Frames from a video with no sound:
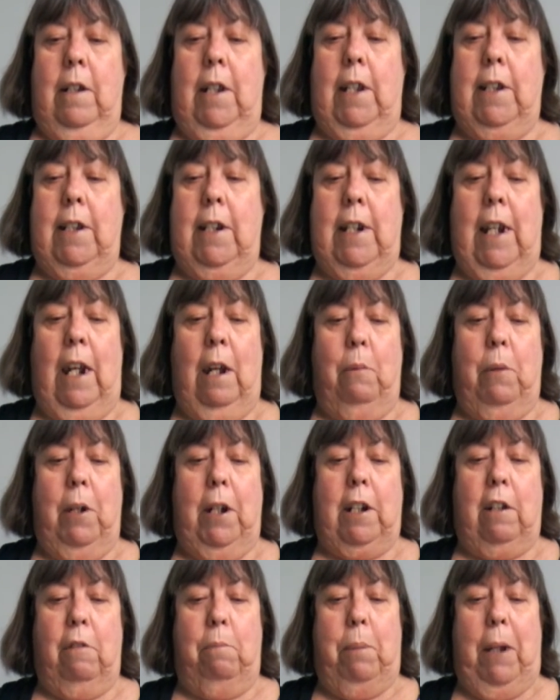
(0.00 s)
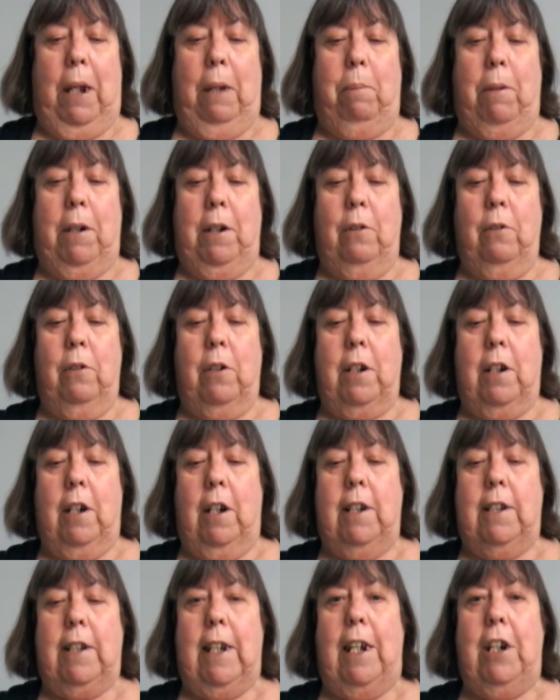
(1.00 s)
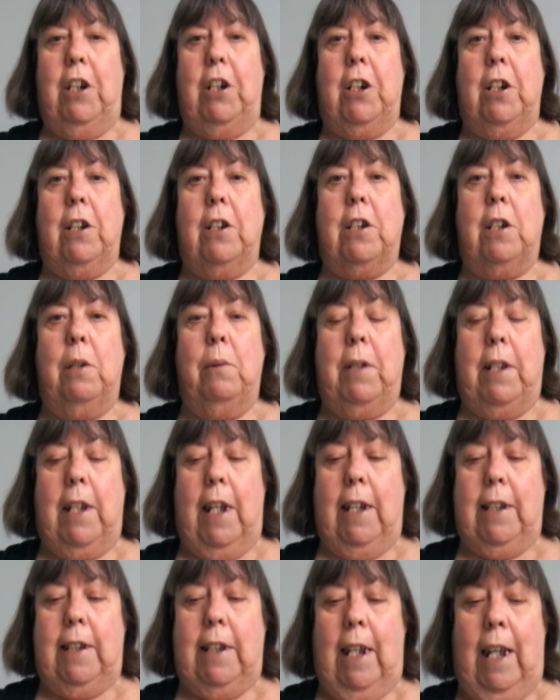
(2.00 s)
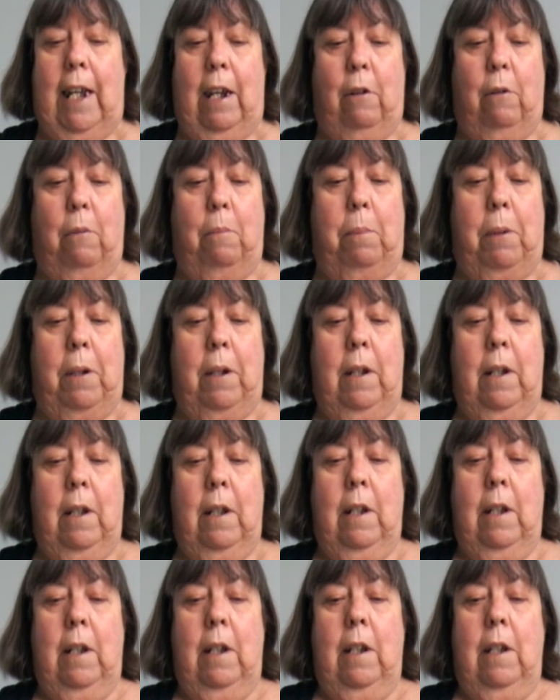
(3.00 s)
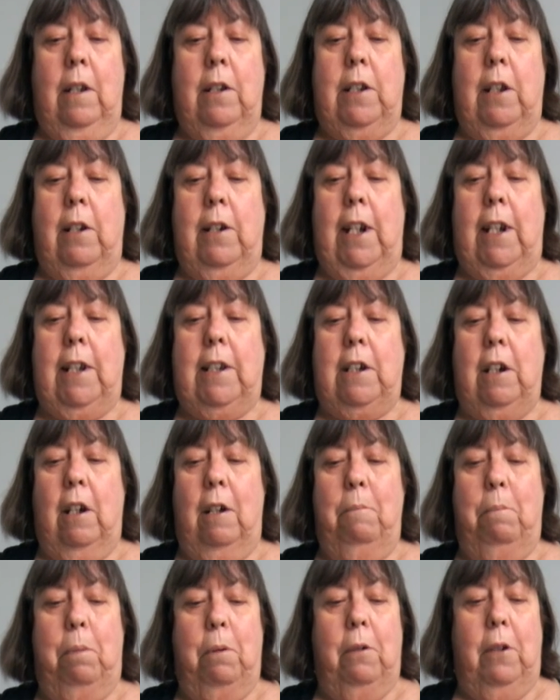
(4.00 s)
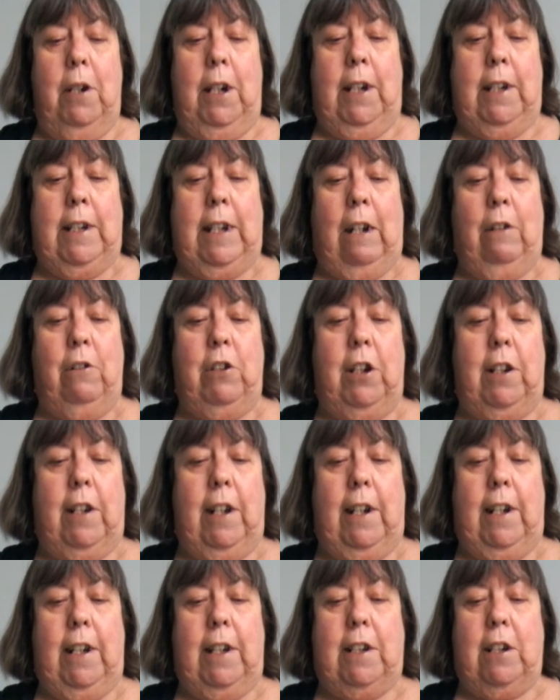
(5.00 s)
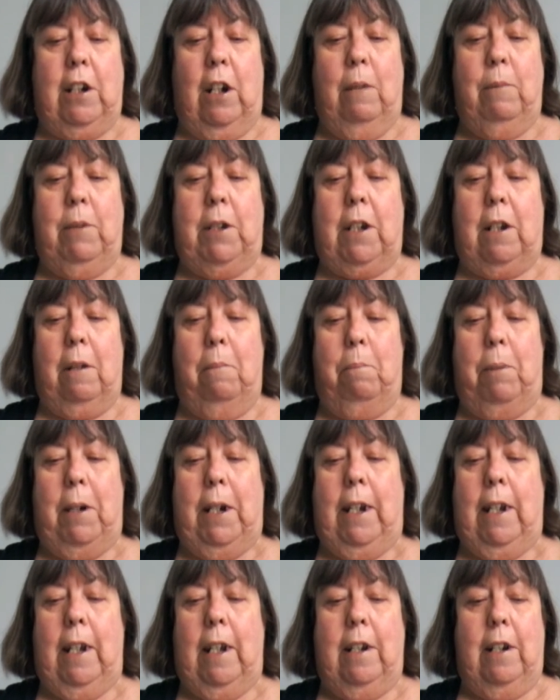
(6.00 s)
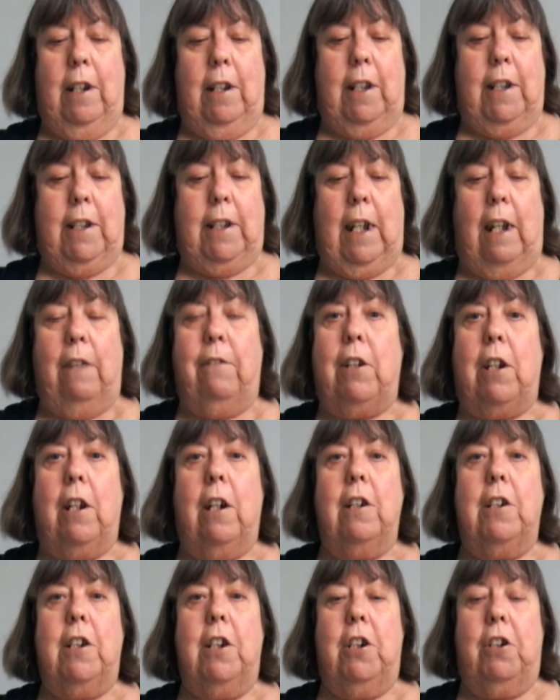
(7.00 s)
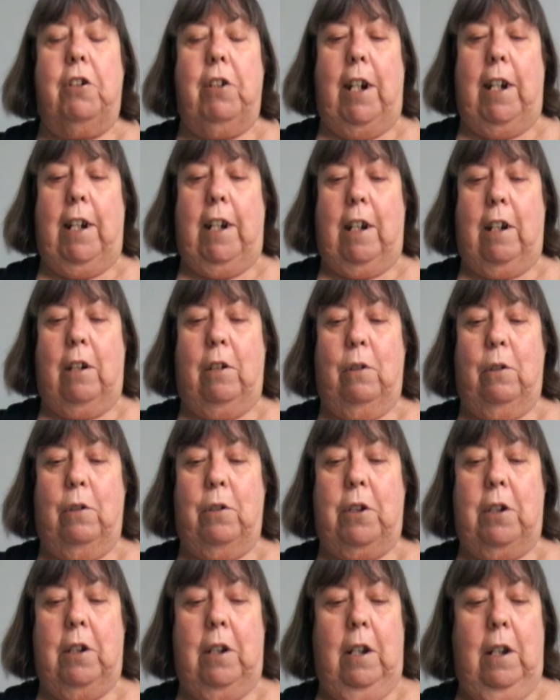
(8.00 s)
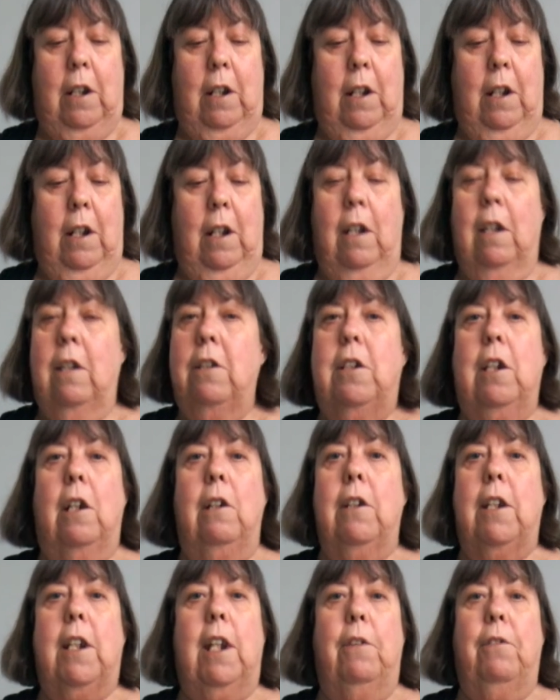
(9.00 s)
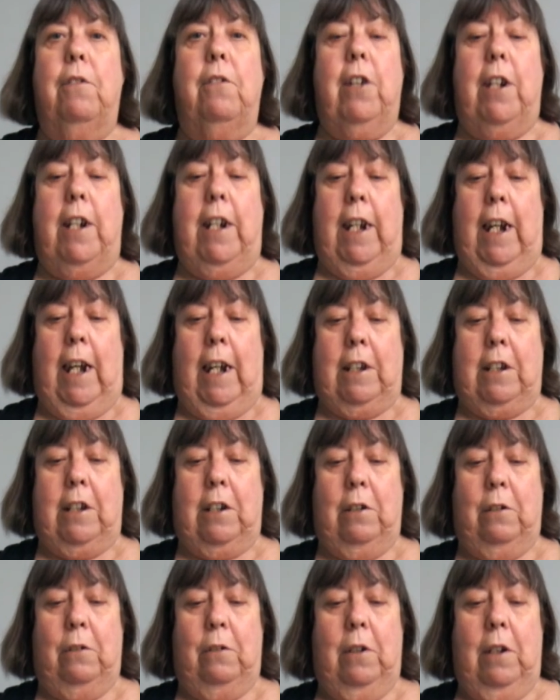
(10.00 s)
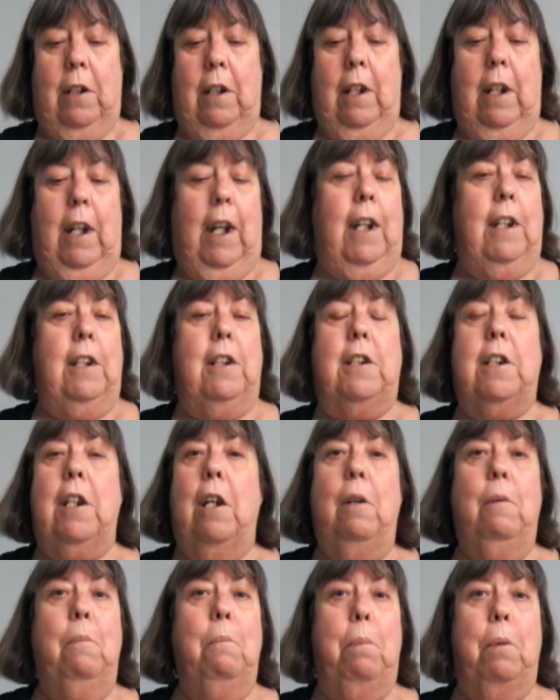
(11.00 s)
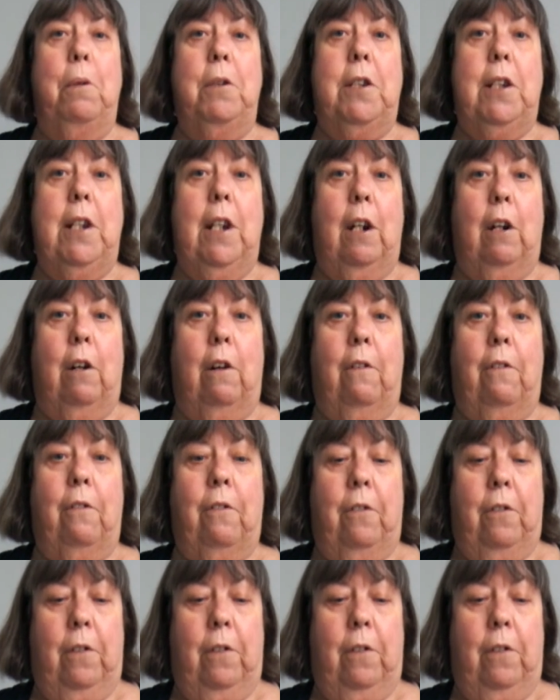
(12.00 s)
There's a network of people and organisations who are there to help. So next time Pauline tells you that it's time to complete another safeguarding training course, don't give her any hassle and don't put it off.